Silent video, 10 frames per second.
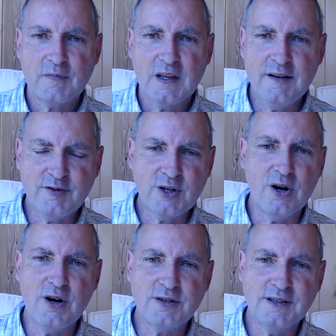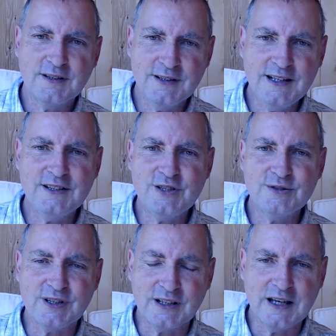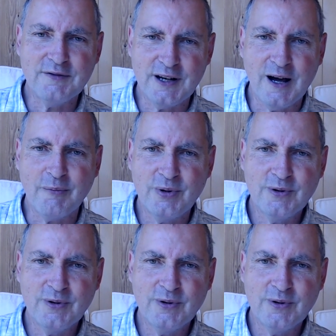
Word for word: If God needs you to give it up,